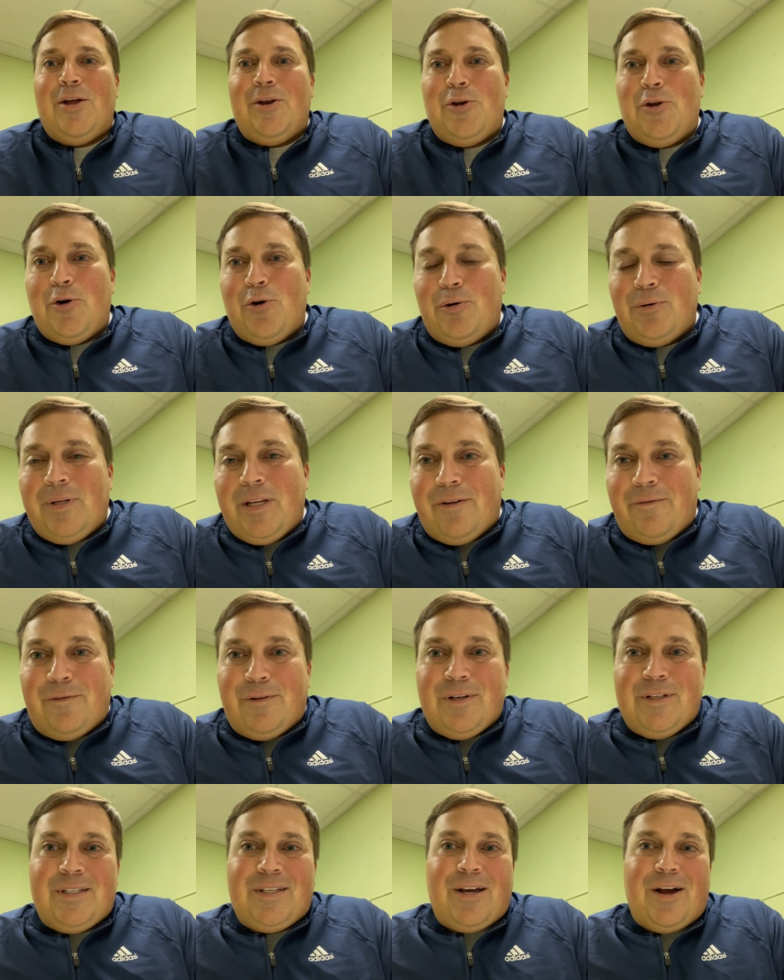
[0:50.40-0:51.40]
no
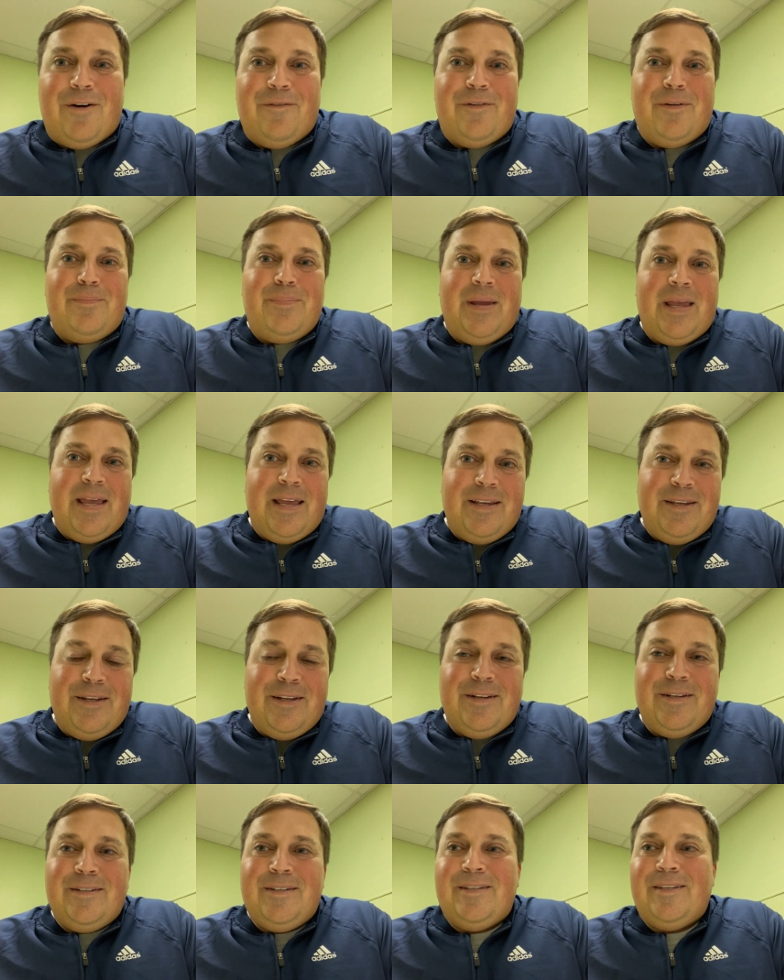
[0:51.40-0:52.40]
difference of
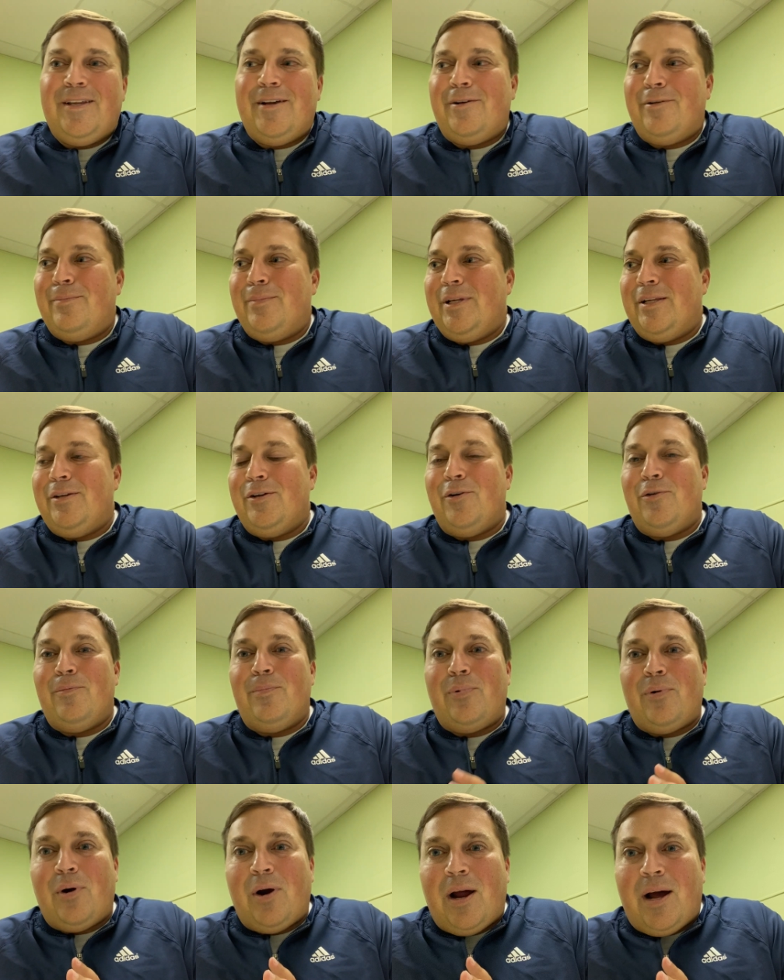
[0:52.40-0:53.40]
opinions. There would be no
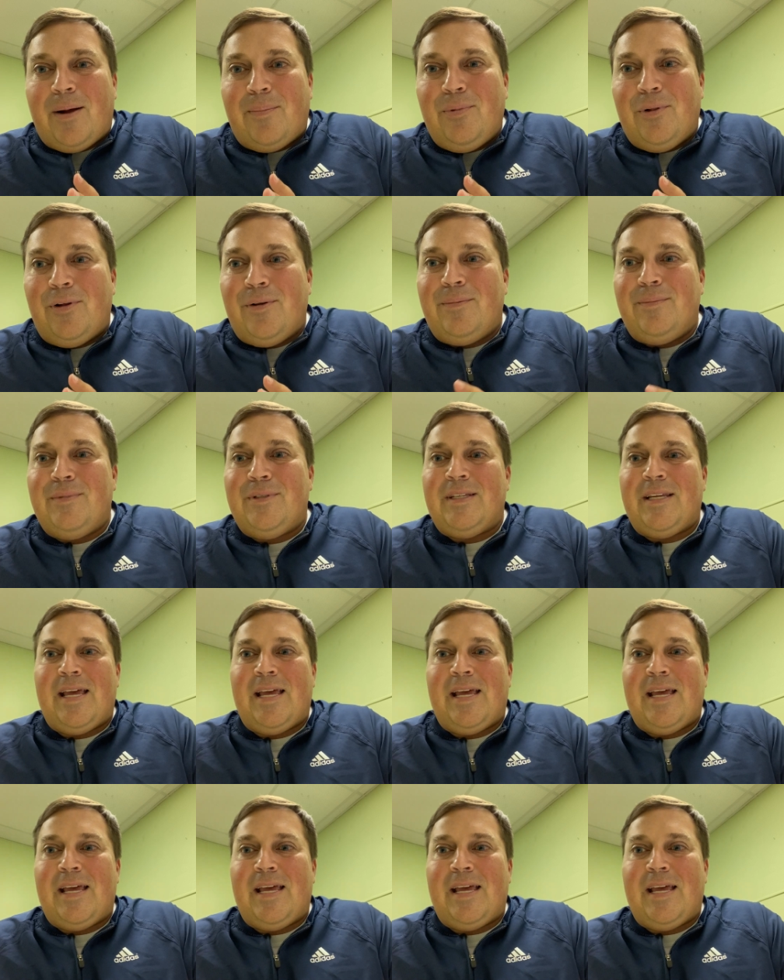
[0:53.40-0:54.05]
problems.